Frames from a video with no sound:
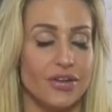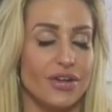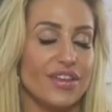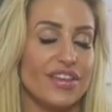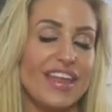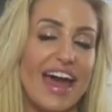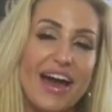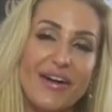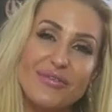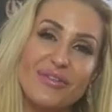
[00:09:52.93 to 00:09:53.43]

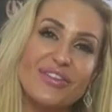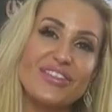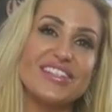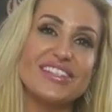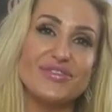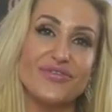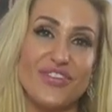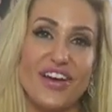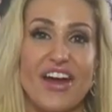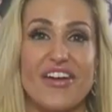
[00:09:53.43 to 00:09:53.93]
Well, that
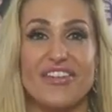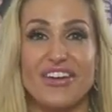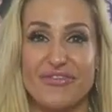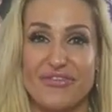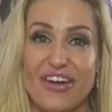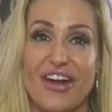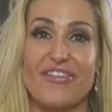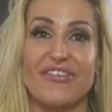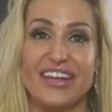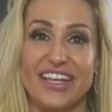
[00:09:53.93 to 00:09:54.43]
one's very,
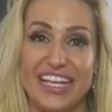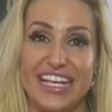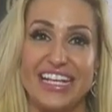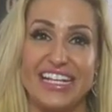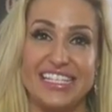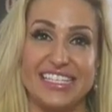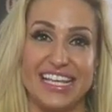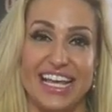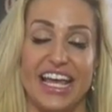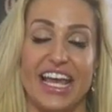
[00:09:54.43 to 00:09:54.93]
very
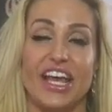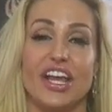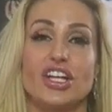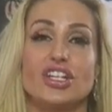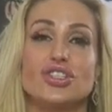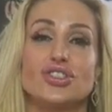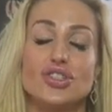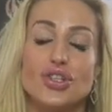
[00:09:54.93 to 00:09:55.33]
easy.